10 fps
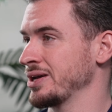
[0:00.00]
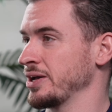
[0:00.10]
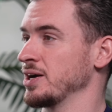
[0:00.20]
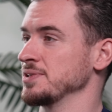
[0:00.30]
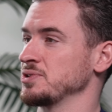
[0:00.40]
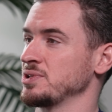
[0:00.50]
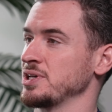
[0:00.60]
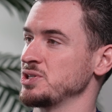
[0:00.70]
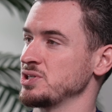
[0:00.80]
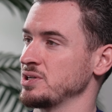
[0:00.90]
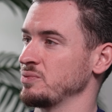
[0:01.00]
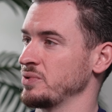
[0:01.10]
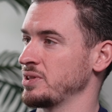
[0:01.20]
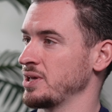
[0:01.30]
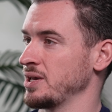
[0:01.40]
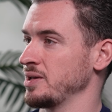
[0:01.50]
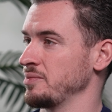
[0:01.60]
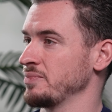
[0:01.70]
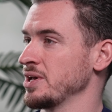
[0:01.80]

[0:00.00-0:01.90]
a consultation with a